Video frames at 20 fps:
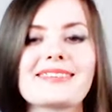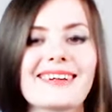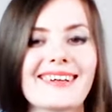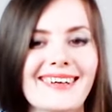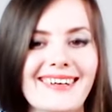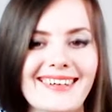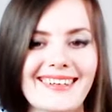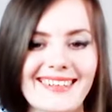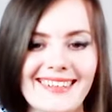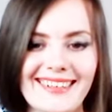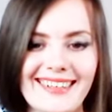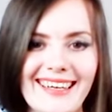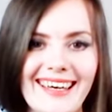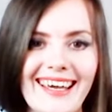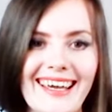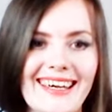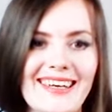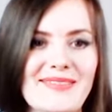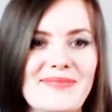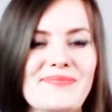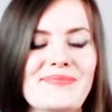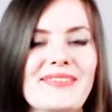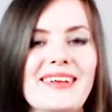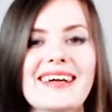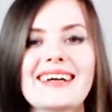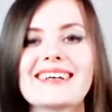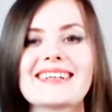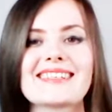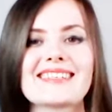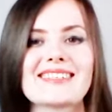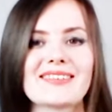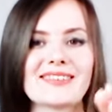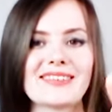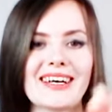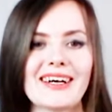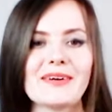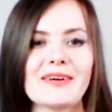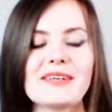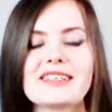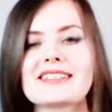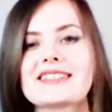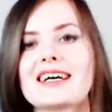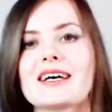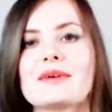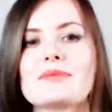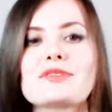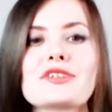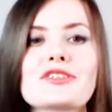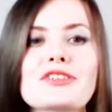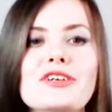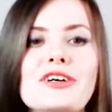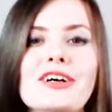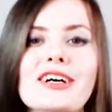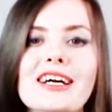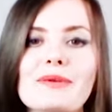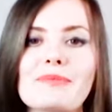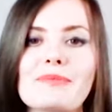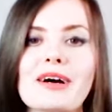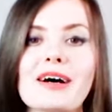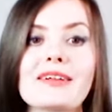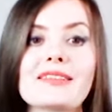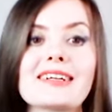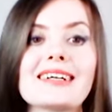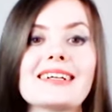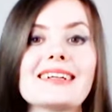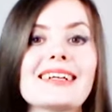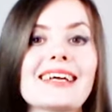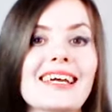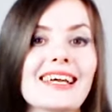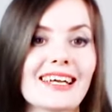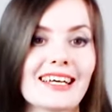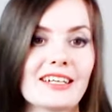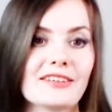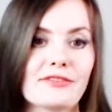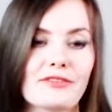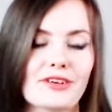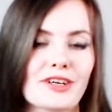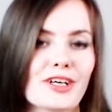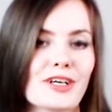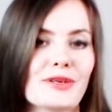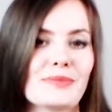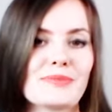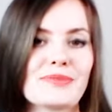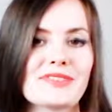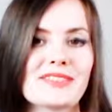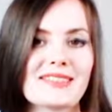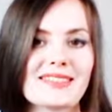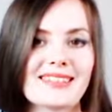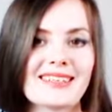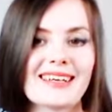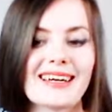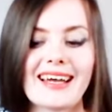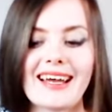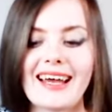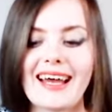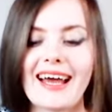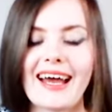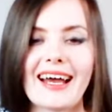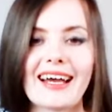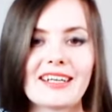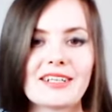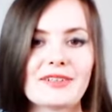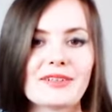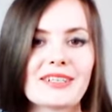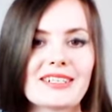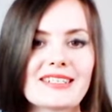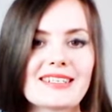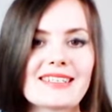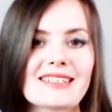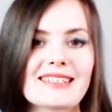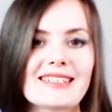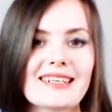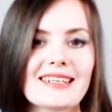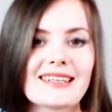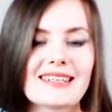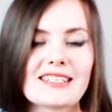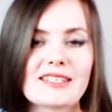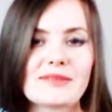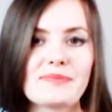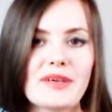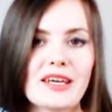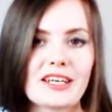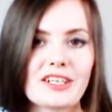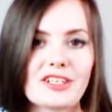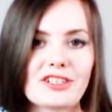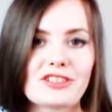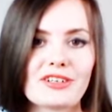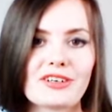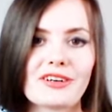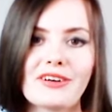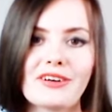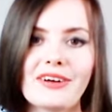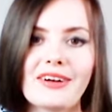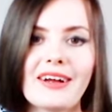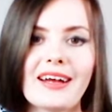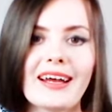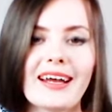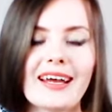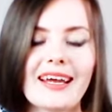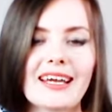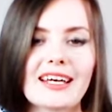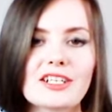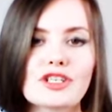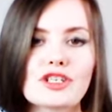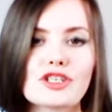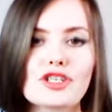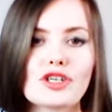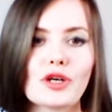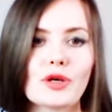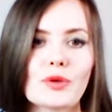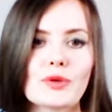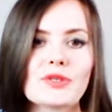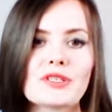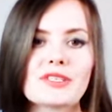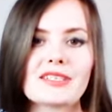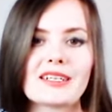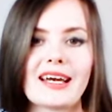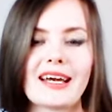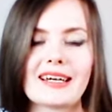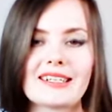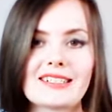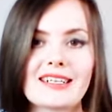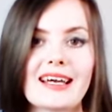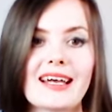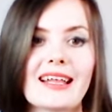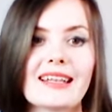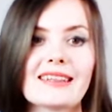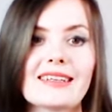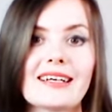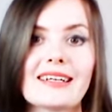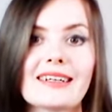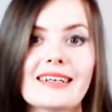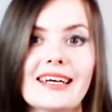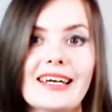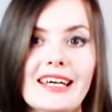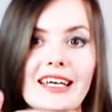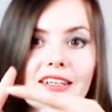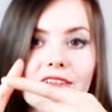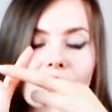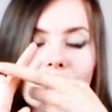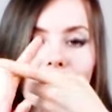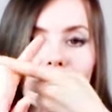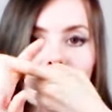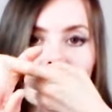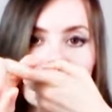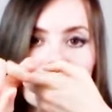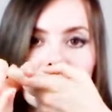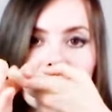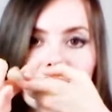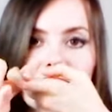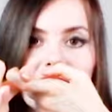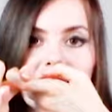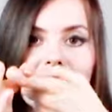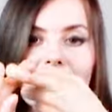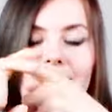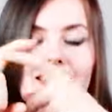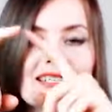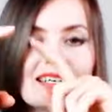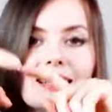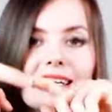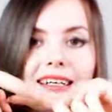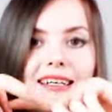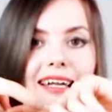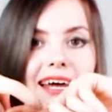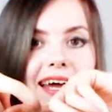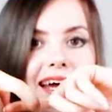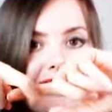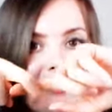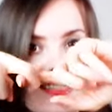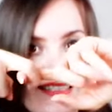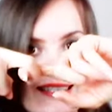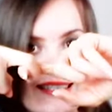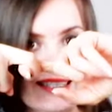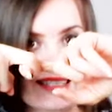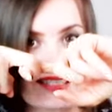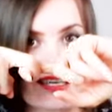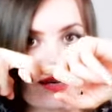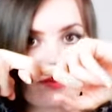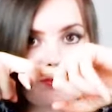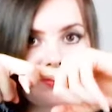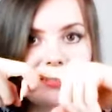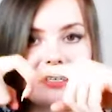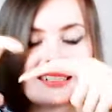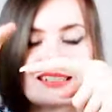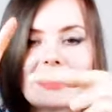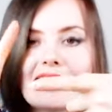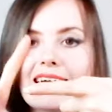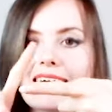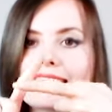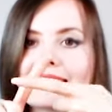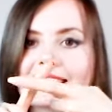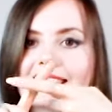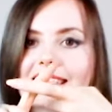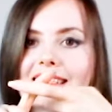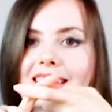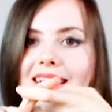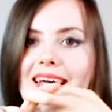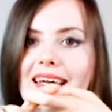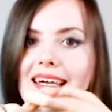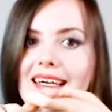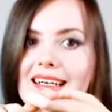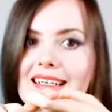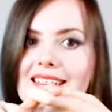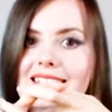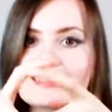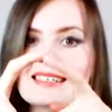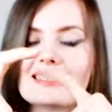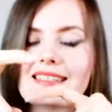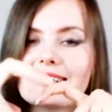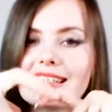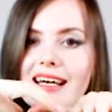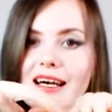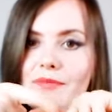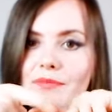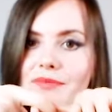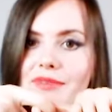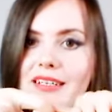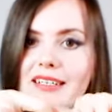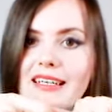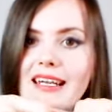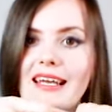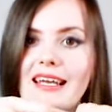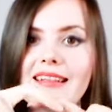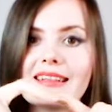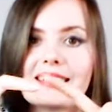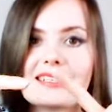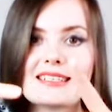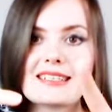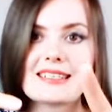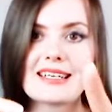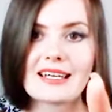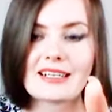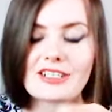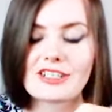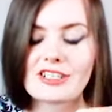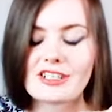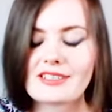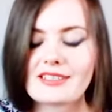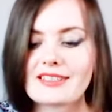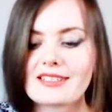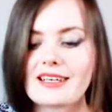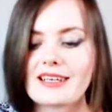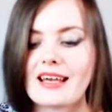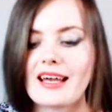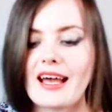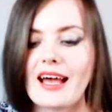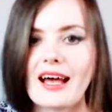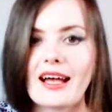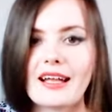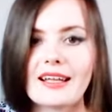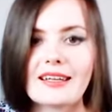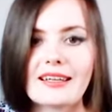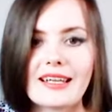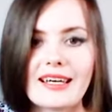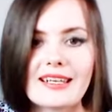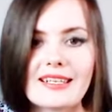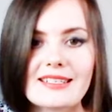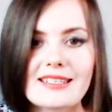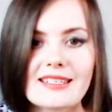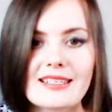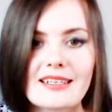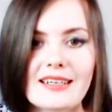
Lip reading: Okay, so now it's time to talk about the linking verbs. And you can see this picture. It shows that the linking verb is connecting something. It links something in the sentence. Let's